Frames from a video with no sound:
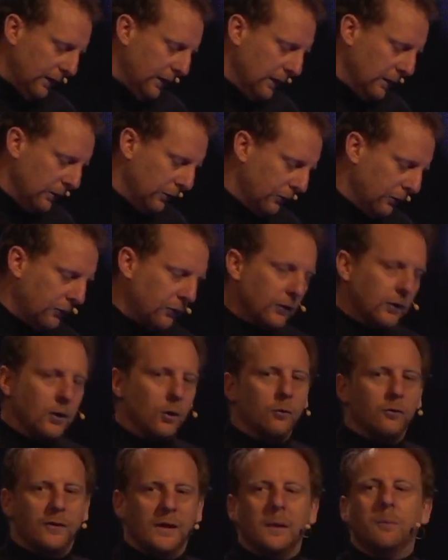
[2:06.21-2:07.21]
is to
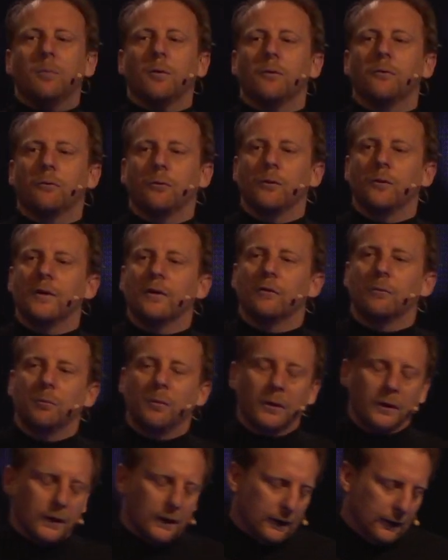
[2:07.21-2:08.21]
go deeper through this
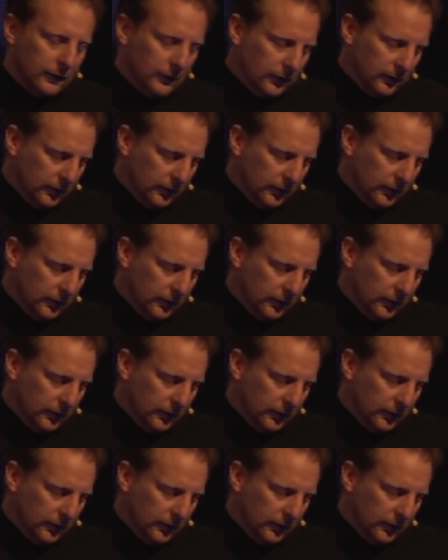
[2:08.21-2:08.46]
book.